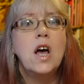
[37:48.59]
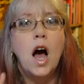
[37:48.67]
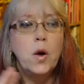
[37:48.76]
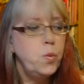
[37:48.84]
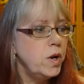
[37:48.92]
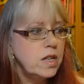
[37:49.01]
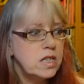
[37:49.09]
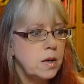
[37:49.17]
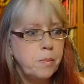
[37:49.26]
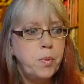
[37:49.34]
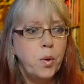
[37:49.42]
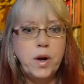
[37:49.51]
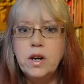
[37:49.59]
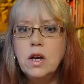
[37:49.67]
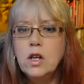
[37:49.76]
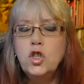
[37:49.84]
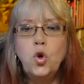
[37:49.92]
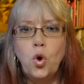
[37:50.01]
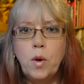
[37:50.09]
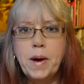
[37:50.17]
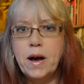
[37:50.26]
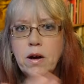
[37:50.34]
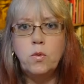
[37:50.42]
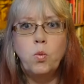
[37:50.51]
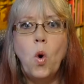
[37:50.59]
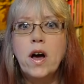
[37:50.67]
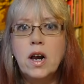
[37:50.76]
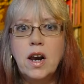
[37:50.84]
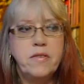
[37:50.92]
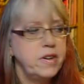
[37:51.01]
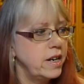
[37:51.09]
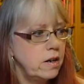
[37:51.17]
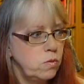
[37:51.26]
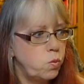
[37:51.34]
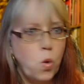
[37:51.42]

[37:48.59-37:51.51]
I will at some point talk about why I love it and